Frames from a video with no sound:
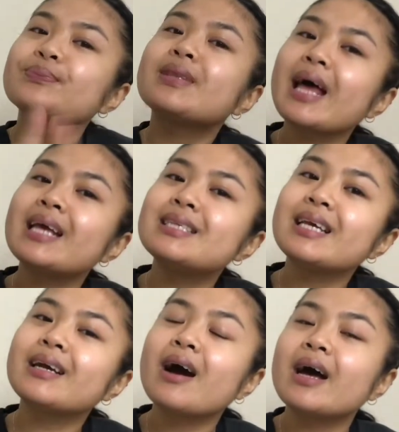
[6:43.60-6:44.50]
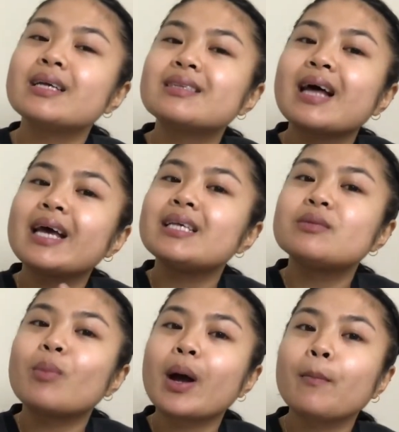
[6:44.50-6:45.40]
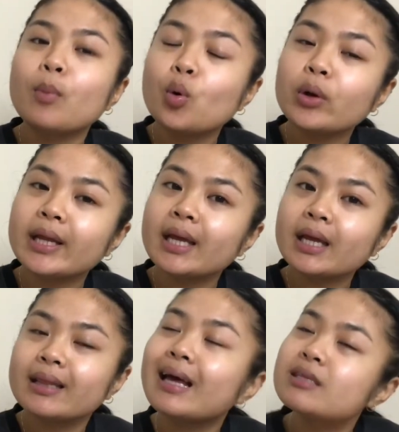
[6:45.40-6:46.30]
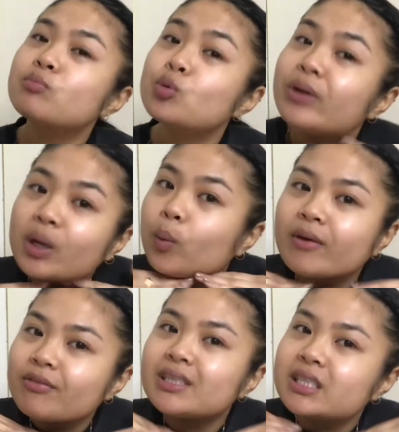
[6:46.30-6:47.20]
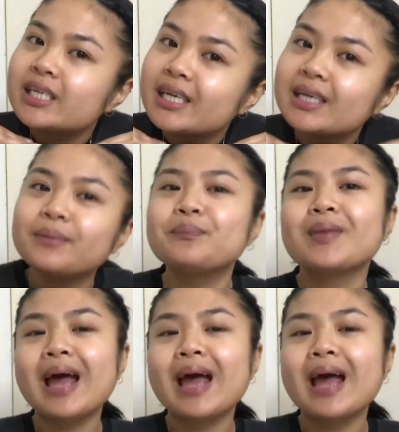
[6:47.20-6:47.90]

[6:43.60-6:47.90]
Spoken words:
And that is it, guys. That is my morning. That is morning with G.